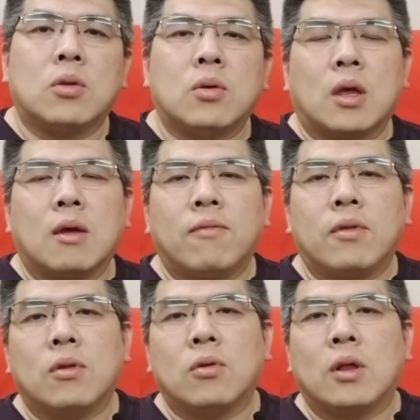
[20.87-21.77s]
to give
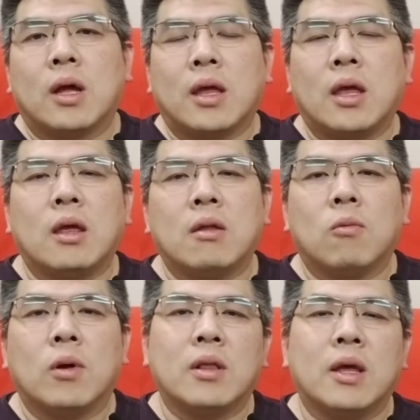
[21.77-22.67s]
to their kid
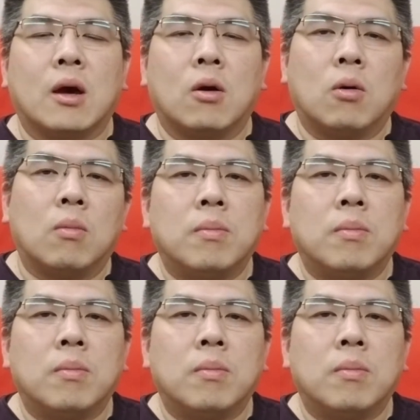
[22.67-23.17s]
when they are home.